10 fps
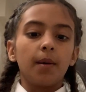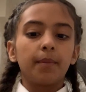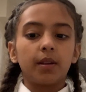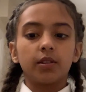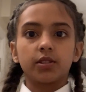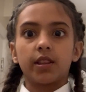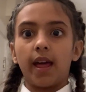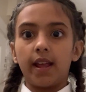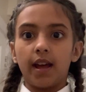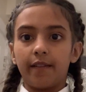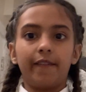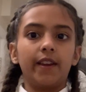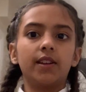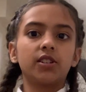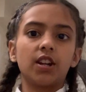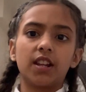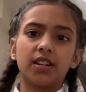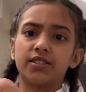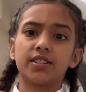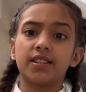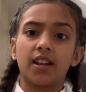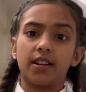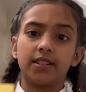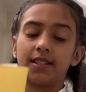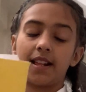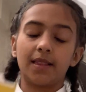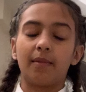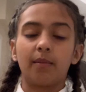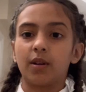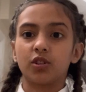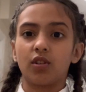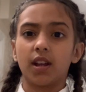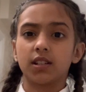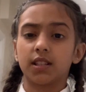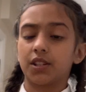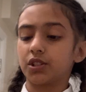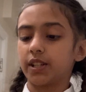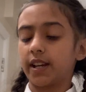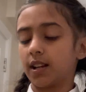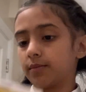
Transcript: because they are finished, and I just decided to take them out my tray because they're just taking